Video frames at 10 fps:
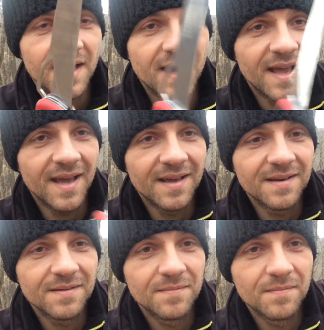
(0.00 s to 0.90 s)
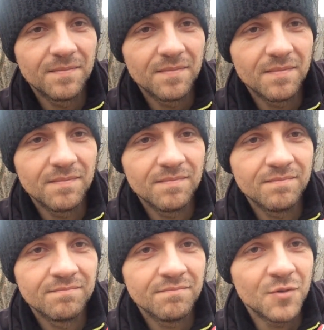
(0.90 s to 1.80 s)
and
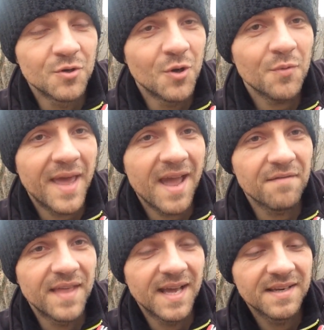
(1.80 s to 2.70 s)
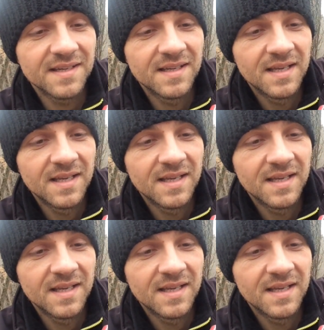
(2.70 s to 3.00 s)
you don't have that.